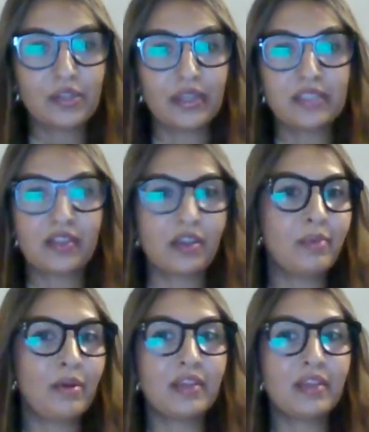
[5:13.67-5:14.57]
So let's think
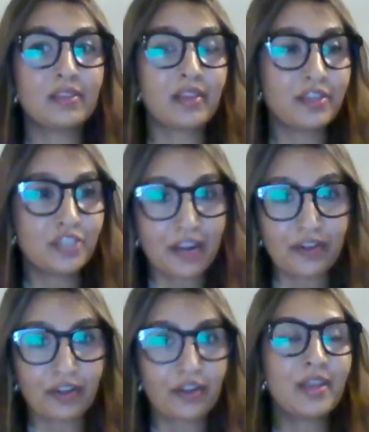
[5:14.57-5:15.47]
about things like
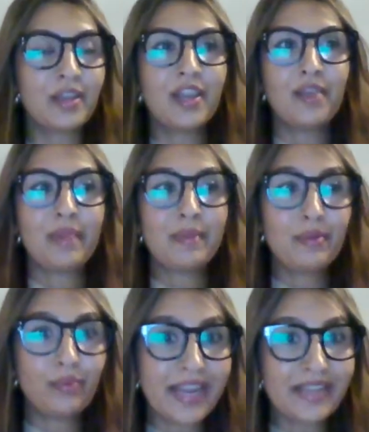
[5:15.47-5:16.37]
gender,
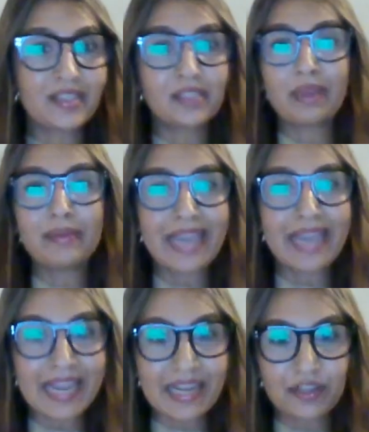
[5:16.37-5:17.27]
maybe race, maybe
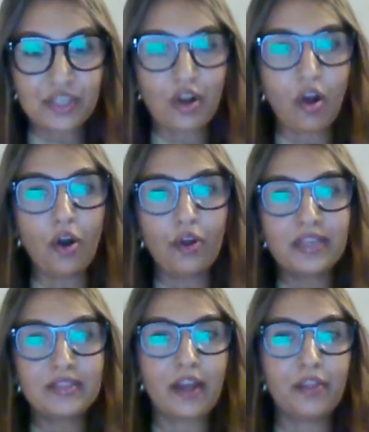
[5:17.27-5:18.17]
age, all
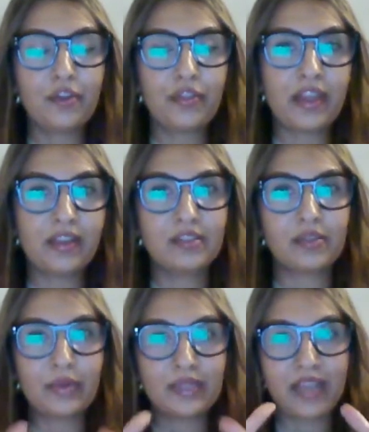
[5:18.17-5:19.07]
these other
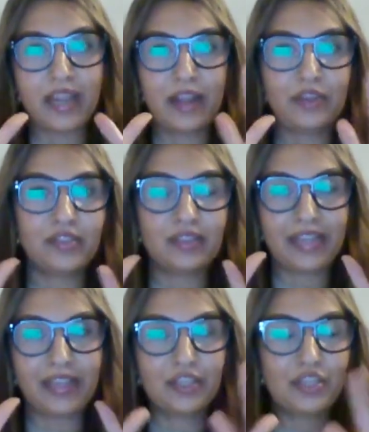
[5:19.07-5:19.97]
things. I always say I
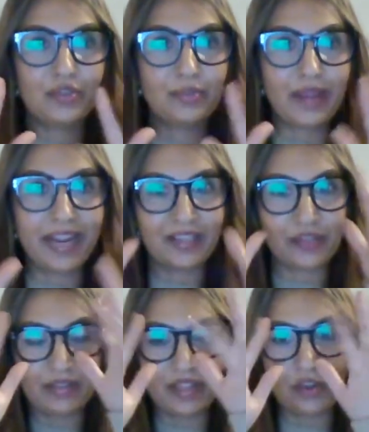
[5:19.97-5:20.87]
like to use my hands,
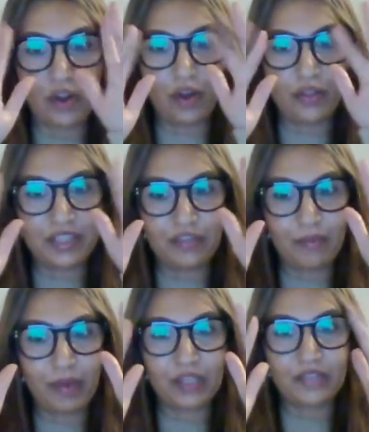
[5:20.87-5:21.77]
right? These are all the
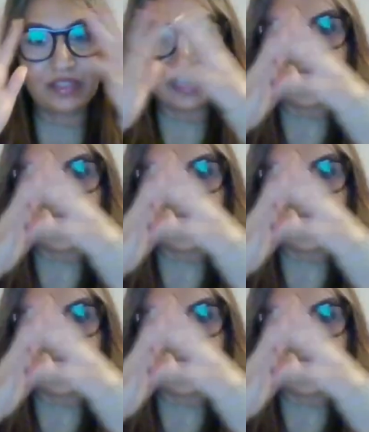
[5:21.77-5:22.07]
different parts of us.